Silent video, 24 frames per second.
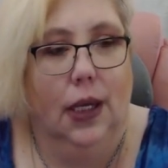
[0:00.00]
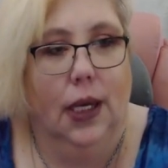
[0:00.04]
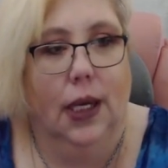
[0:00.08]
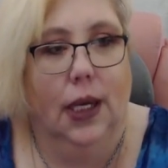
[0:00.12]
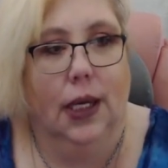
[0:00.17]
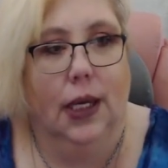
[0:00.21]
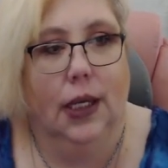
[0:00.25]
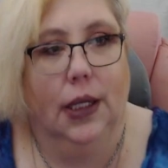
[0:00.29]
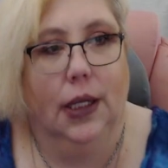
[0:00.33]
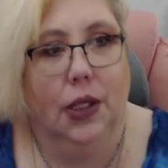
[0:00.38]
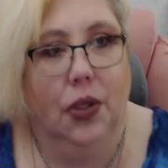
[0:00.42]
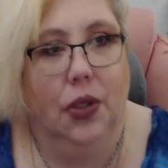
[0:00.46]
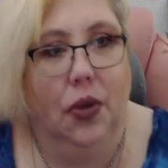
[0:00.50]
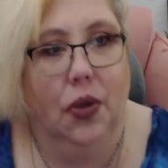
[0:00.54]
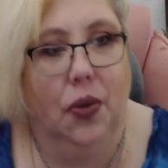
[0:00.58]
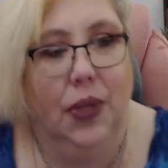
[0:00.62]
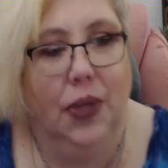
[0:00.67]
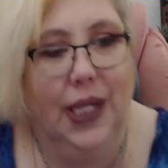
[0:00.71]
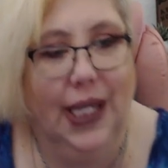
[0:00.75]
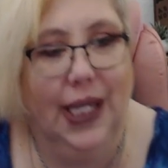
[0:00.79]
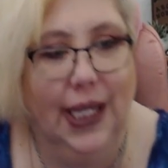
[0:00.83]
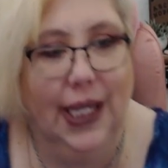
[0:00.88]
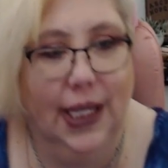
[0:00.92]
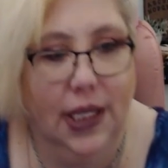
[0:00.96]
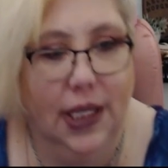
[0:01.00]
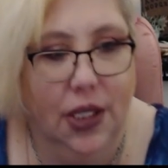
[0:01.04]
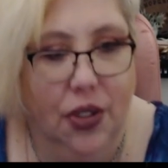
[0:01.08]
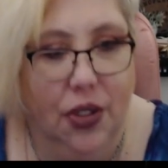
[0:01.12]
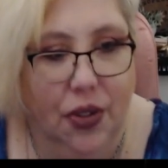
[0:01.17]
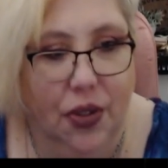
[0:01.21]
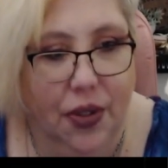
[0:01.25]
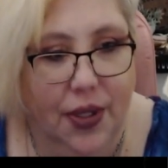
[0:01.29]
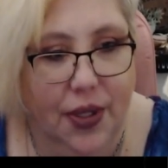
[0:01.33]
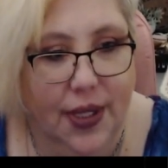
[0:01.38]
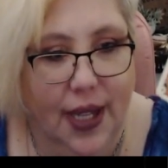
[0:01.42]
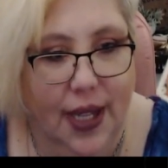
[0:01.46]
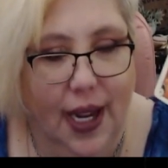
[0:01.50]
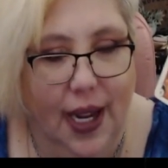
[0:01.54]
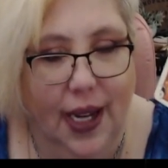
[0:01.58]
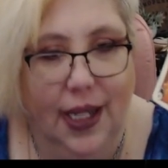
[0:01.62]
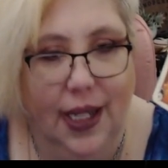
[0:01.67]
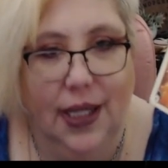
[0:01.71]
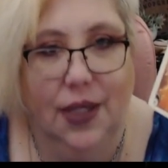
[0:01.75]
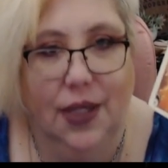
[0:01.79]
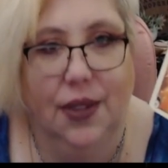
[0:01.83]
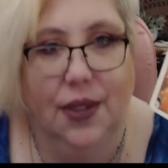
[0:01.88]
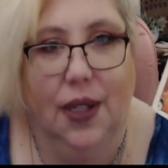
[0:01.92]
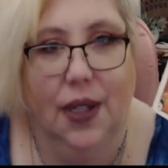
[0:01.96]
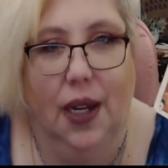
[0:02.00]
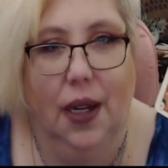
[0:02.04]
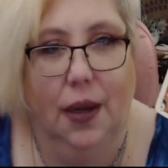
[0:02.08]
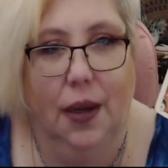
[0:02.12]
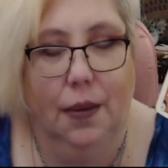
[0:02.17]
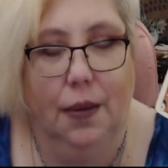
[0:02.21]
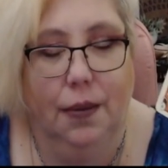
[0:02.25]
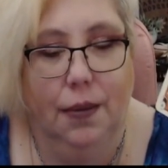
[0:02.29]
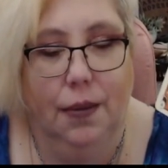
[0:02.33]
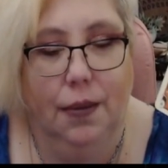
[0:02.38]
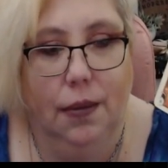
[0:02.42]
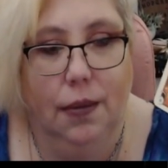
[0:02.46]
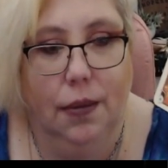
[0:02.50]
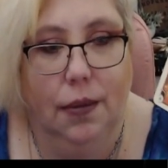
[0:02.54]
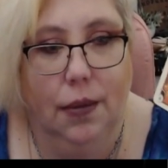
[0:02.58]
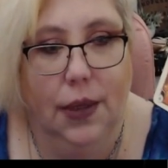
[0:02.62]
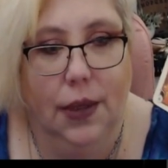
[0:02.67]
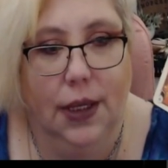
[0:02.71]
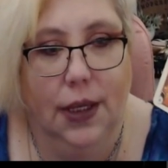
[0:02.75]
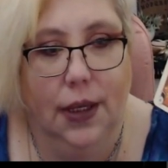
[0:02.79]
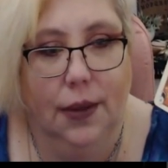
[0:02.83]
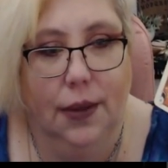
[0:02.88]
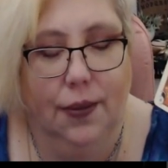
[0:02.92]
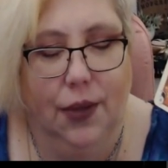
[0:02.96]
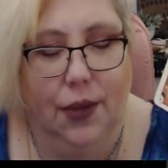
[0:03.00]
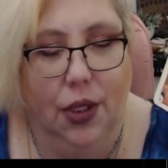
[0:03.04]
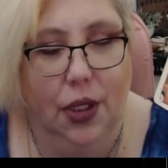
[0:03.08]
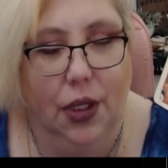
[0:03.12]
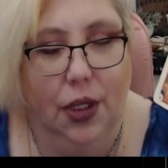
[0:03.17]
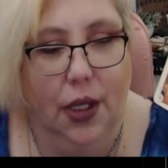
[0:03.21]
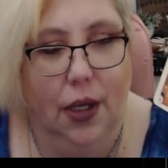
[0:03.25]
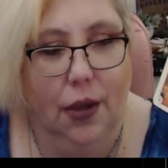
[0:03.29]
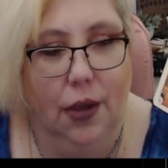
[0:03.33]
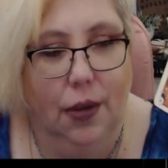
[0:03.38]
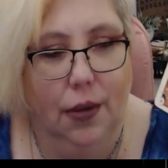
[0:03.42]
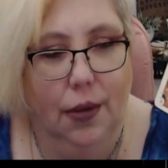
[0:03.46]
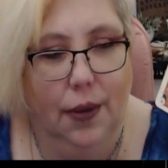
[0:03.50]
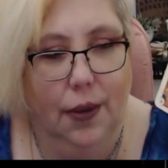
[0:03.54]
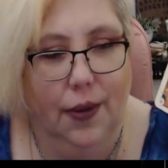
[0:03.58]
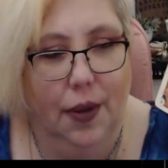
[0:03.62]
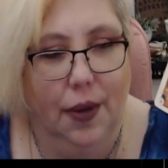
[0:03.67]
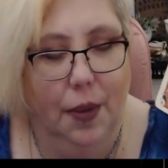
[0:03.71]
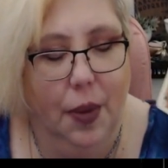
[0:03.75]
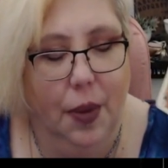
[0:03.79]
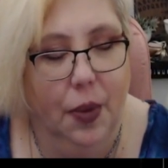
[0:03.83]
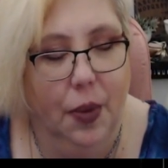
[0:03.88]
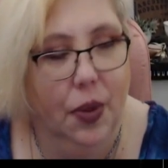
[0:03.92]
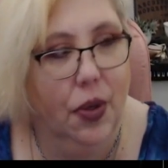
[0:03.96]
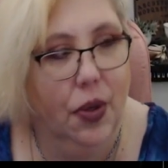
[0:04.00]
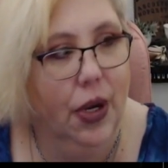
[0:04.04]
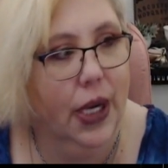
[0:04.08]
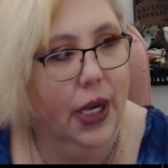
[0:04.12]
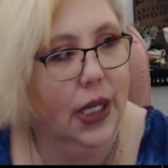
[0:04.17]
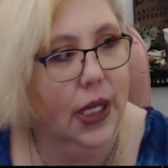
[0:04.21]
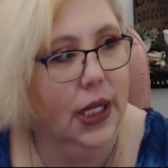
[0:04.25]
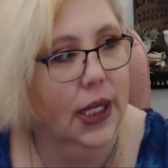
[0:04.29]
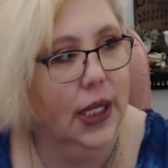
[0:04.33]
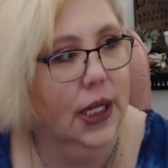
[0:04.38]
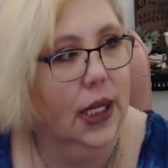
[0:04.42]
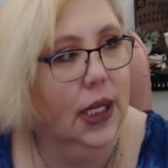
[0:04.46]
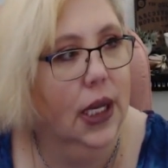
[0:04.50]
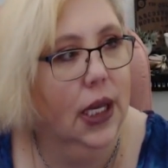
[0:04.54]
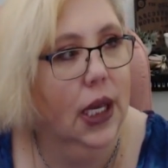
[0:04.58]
You know, he is an earth sign. He's Virgo, if I remember correctly.